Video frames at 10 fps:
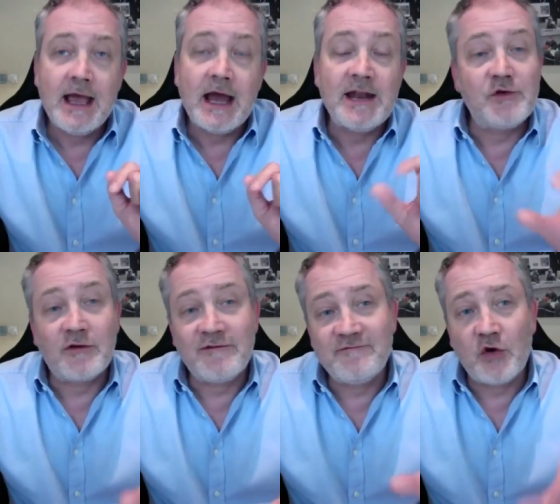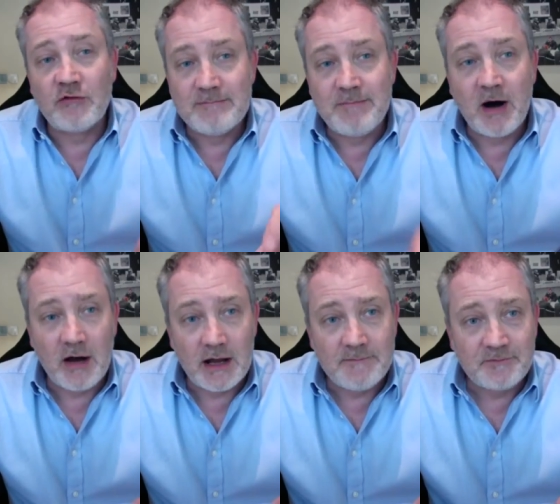And if you're a foreign
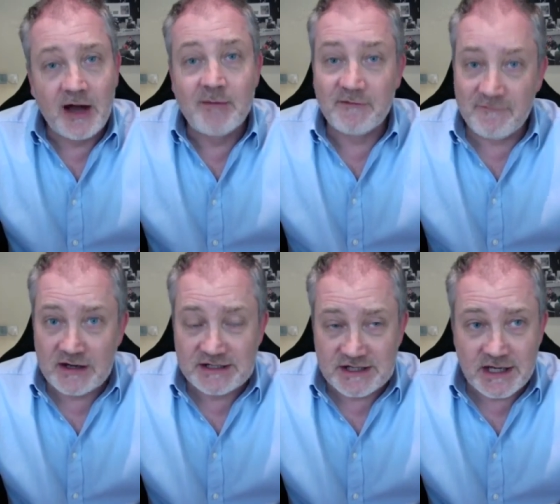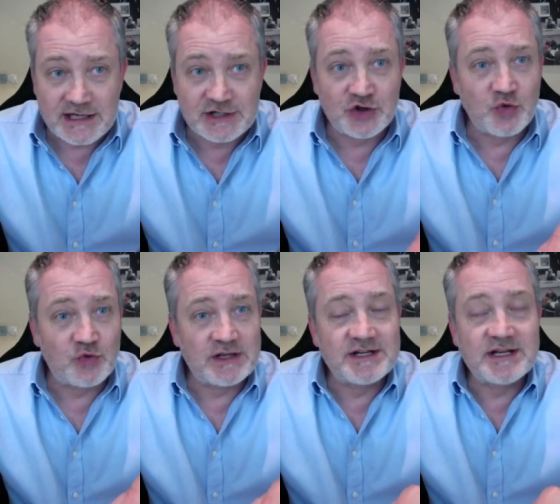buyer, I'm afraid to say to the
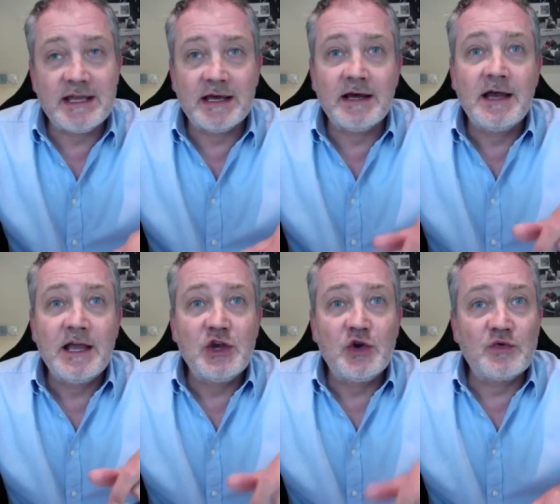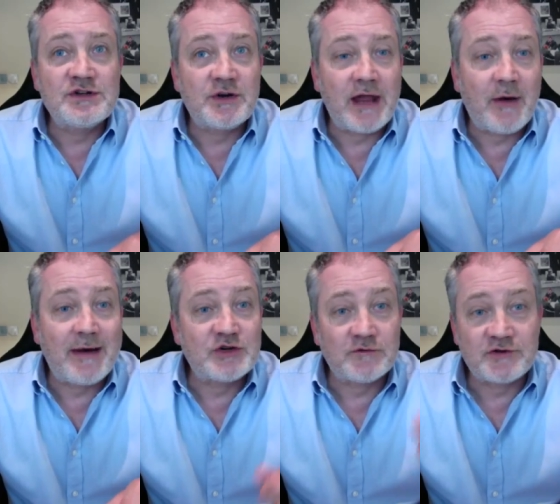audience here, you also now,
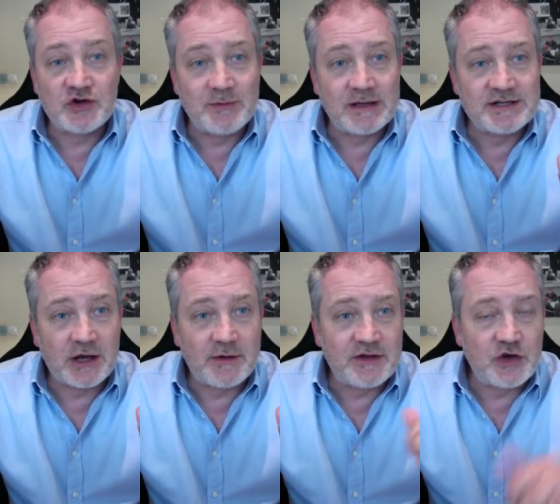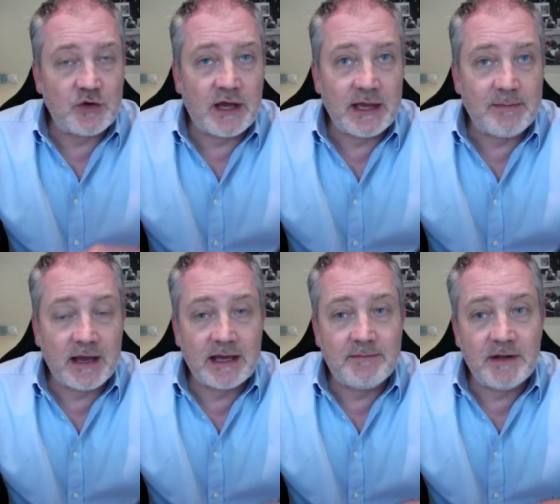as of 2 months ago in the UK,
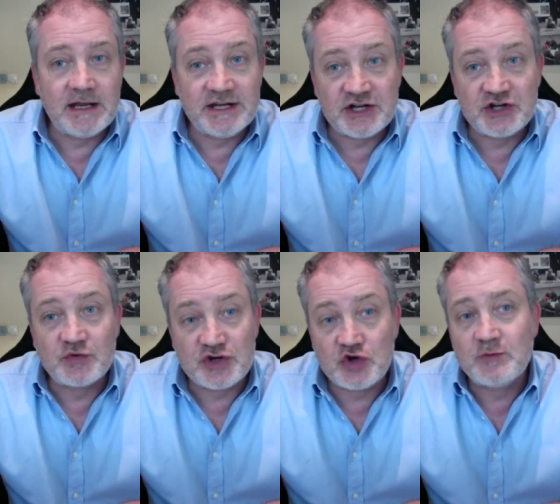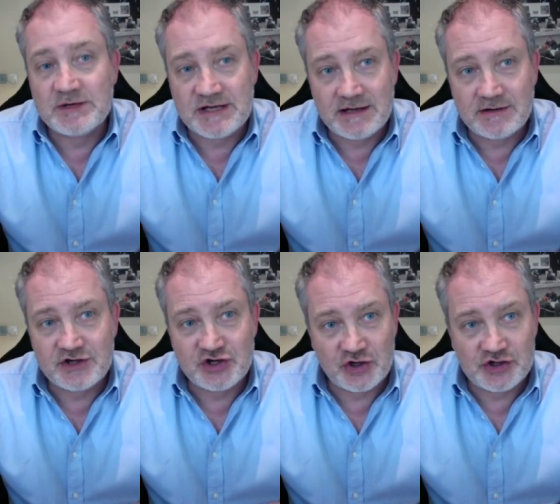pay an additional 2%
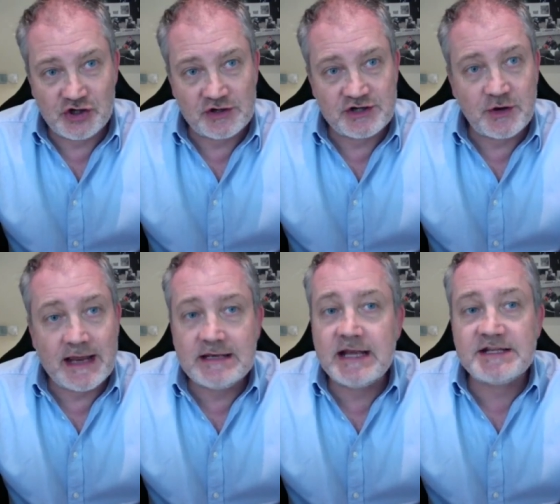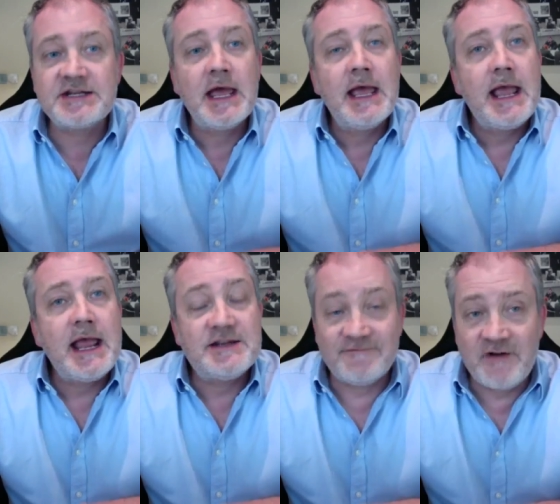surcharge. So
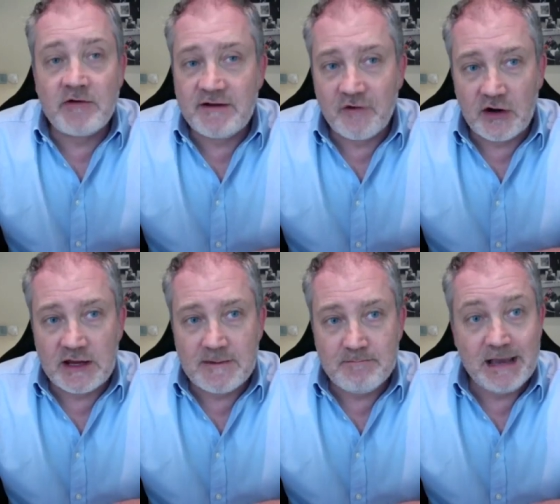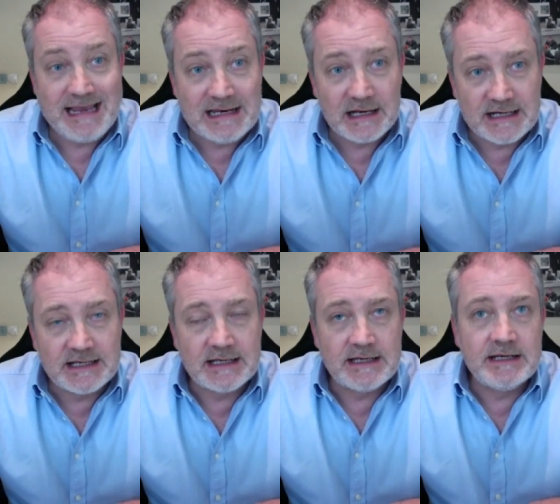it's very, very penal
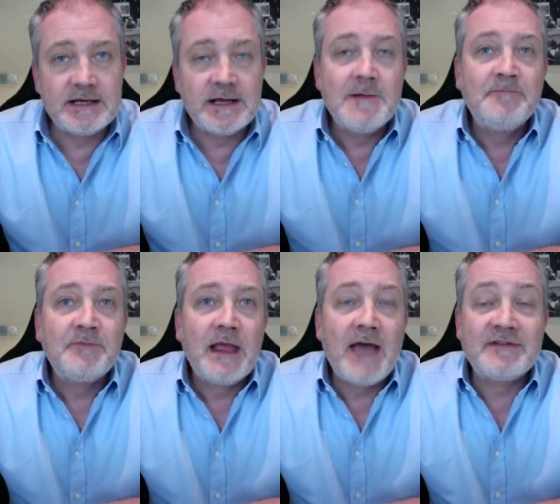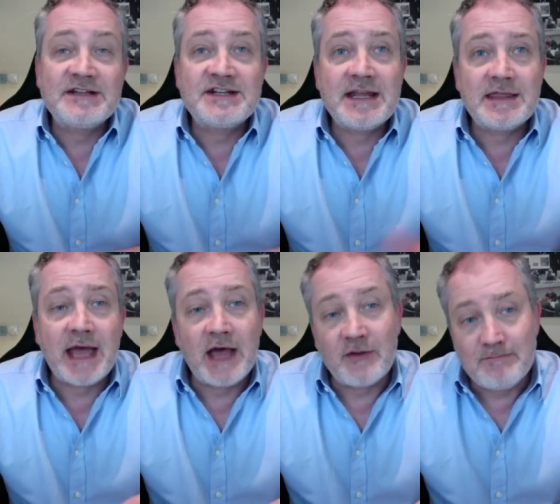indeed. Having said
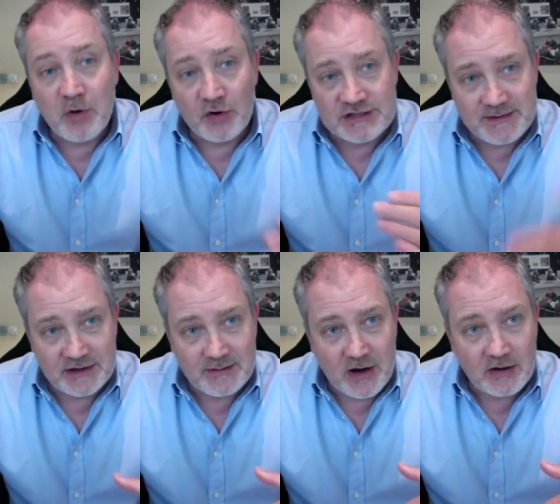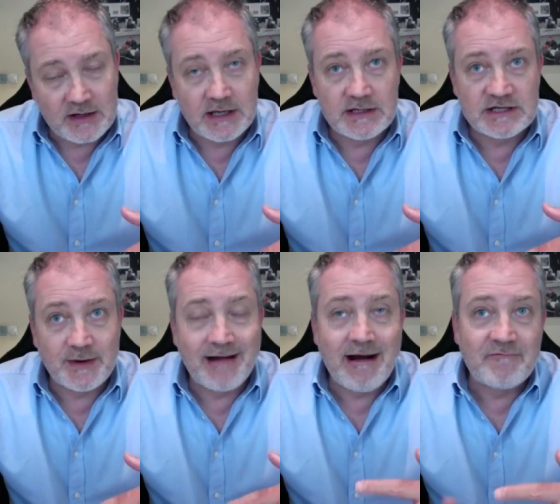that, at the bottom end of the market, so
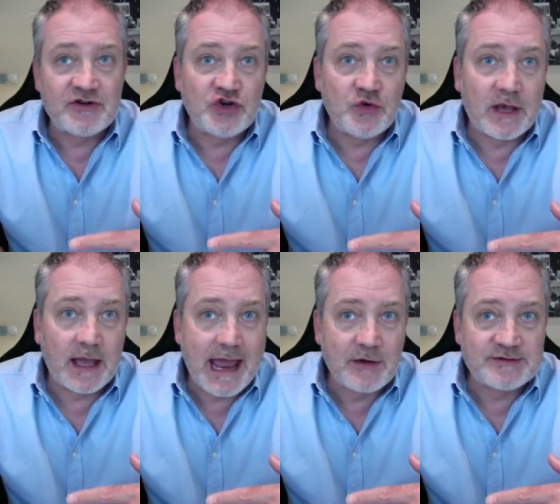our average UK house